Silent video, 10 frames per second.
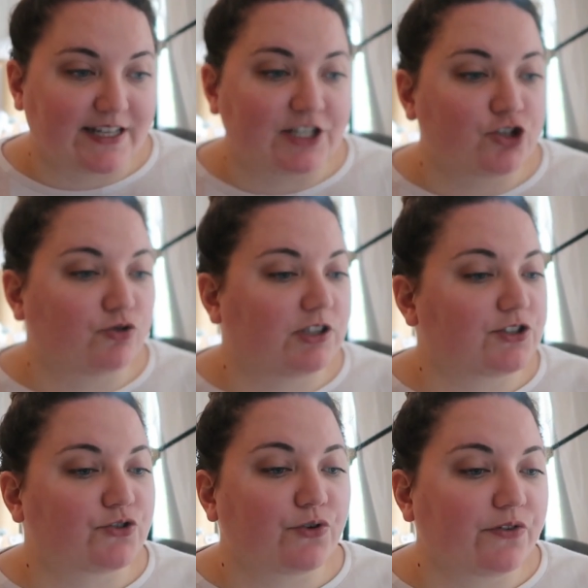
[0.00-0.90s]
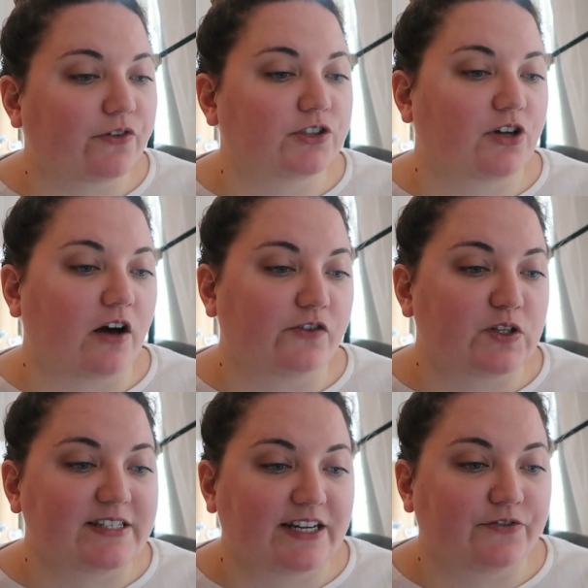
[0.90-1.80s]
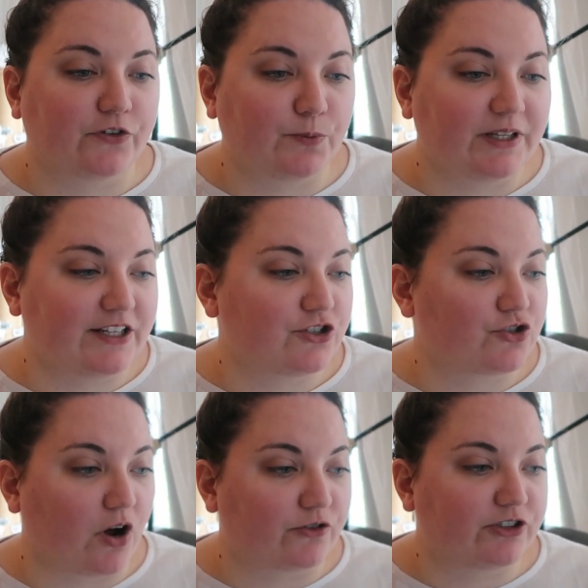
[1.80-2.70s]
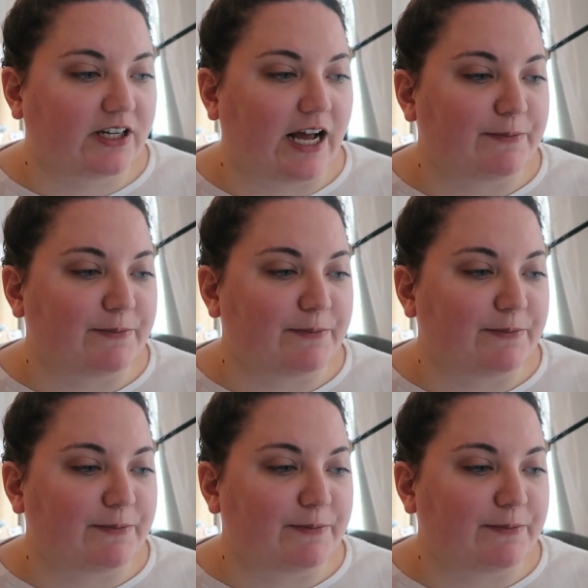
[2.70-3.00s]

sensual, truthful novel set firmly in a genre